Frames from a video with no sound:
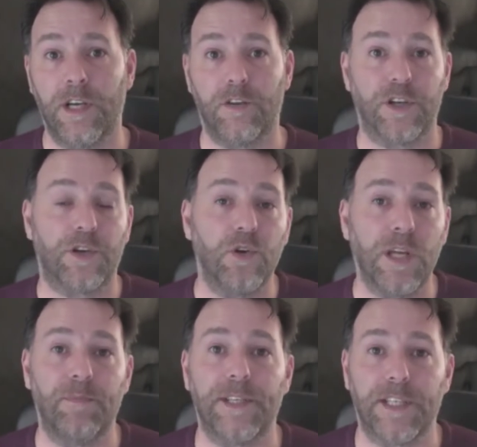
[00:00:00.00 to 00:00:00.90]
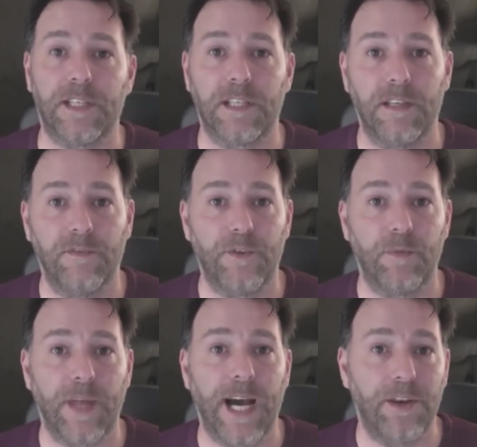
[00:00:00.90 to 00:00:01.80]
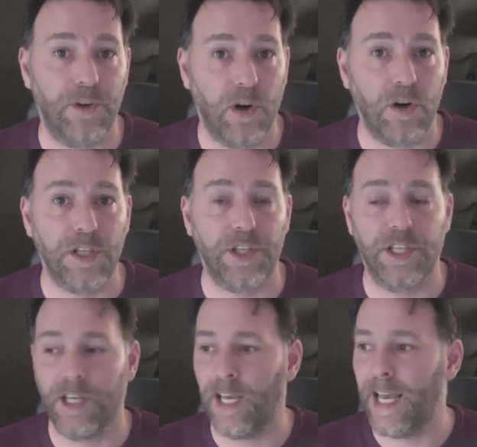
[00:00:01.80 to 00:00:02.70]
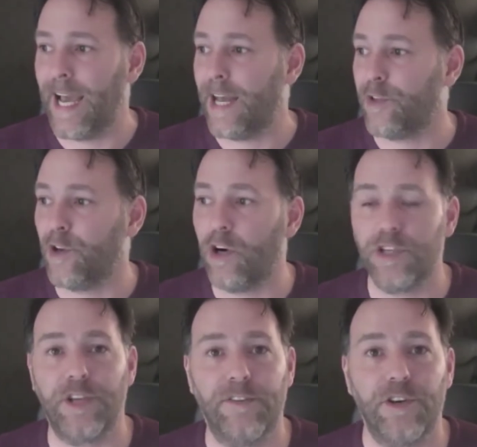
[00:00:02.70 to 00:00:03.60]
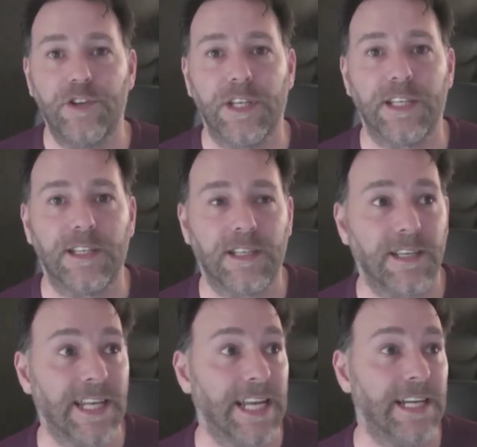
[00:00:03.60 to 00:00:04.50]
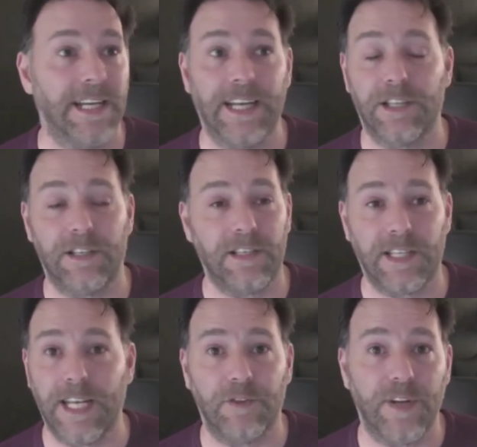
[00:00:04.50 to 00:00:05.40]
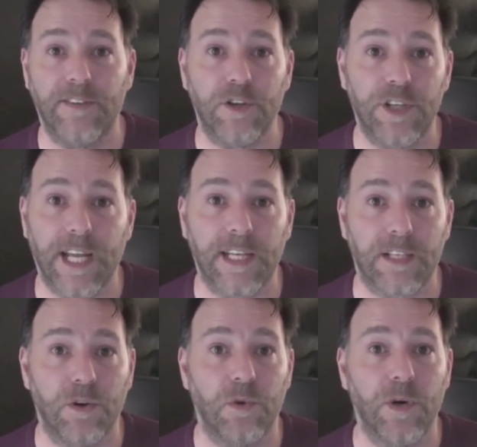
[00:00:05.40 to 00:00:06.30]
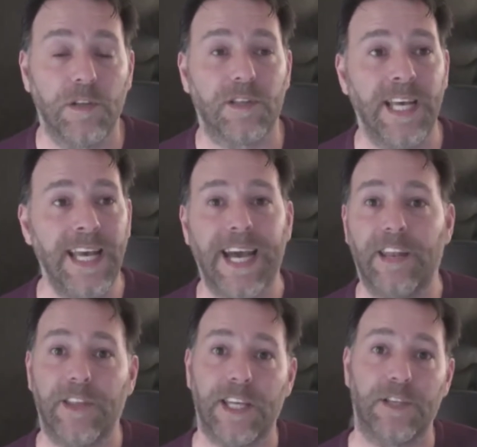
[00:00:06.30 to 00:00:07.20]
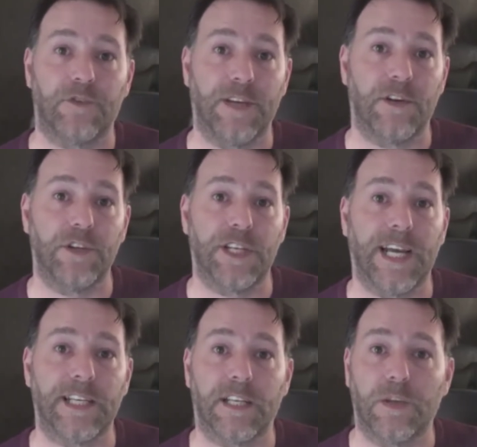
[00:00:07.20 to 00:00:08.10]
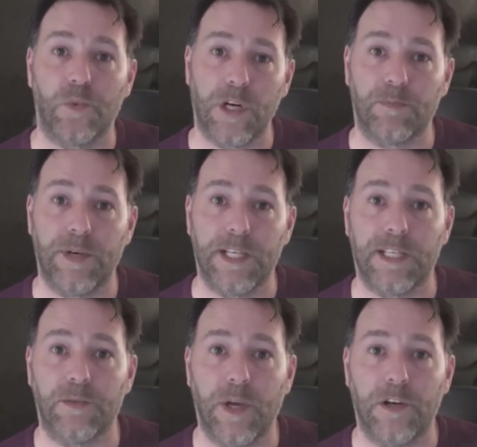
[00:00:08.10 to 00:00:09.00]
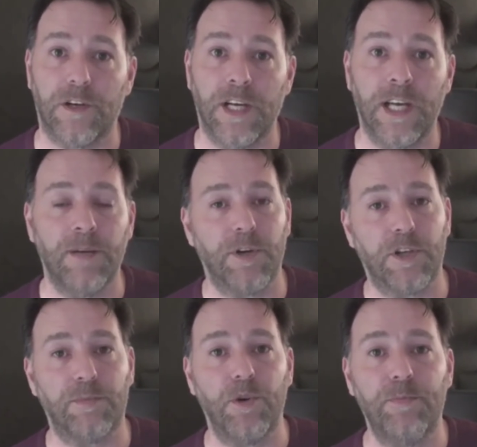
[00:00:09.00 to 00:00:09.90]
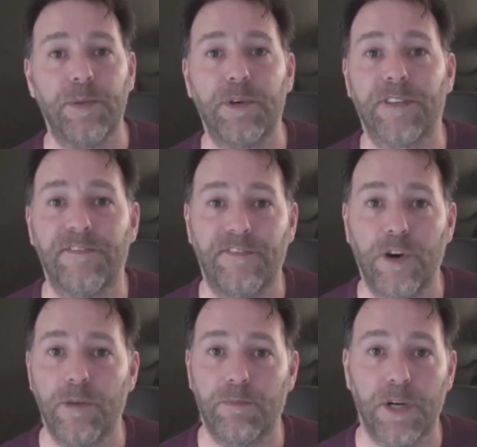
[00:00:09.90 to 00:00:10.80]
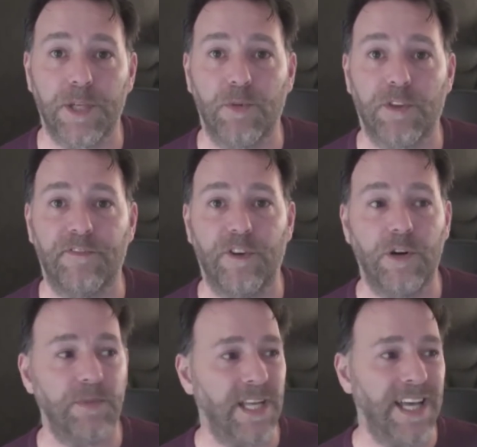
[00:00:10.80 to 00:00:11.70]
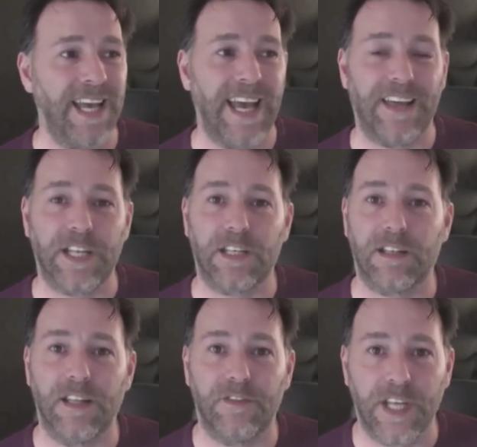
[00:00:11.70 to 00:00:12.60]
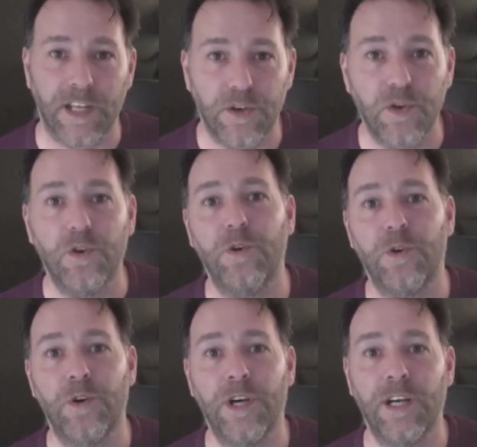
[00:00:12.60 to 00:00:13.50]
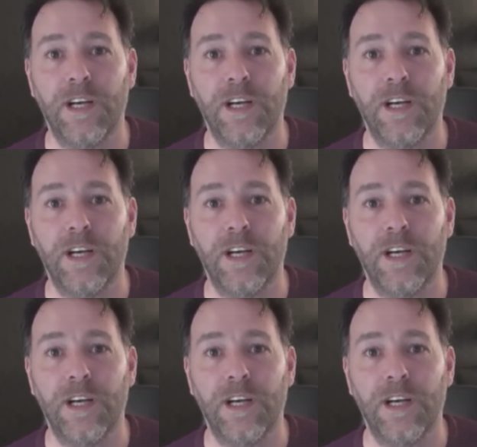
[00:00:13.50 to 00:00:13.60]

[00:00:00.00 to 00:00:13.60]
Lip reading: Or they're growing a business from that knowledge. And the knowledge revolution is it's just kind of revolutionized the whole world. And I think it's revolutionizing the workplace as well. Because more people are informed, much more informed, and they know